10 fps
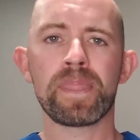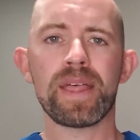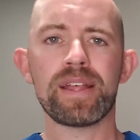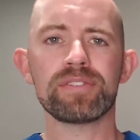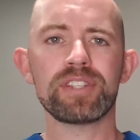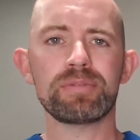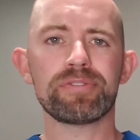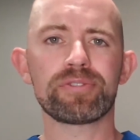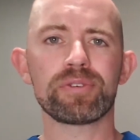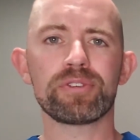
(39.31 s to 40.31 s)
And then see what
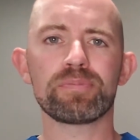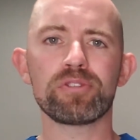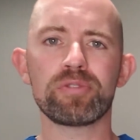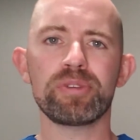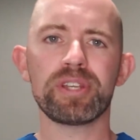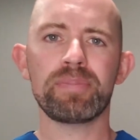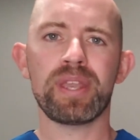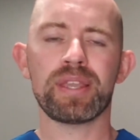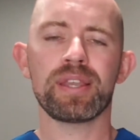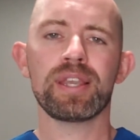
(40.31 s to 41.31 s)
further improvement we could
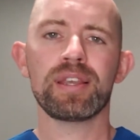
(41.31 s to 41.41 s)
make